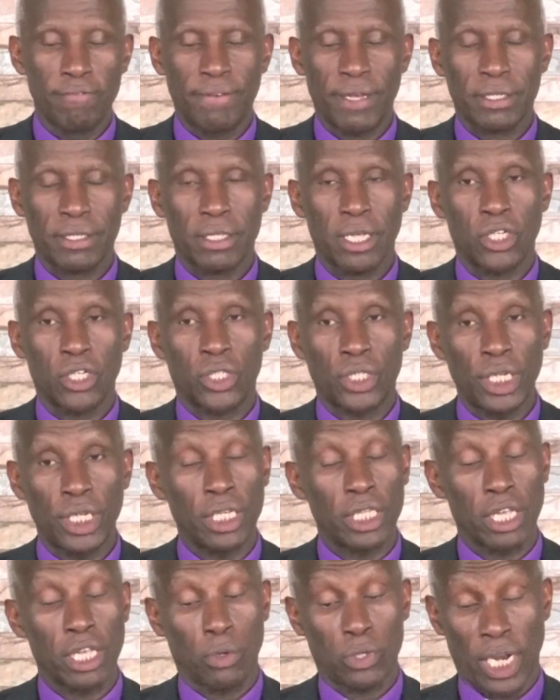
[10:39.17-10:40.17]
verse
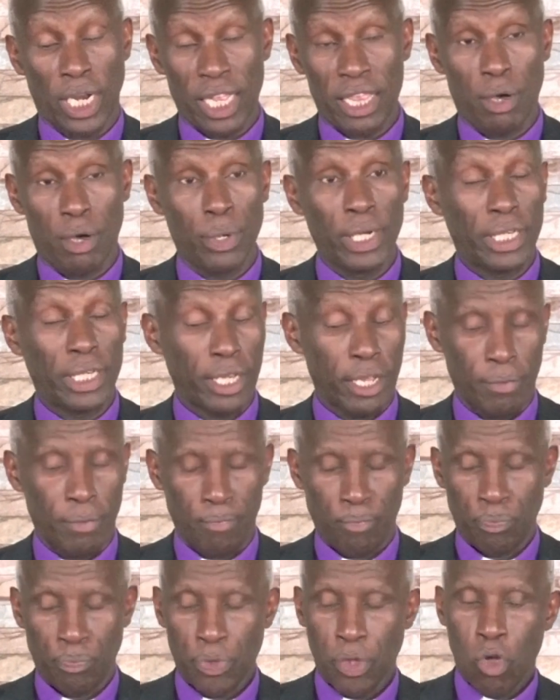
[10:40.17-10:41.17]
13, there was another waiting.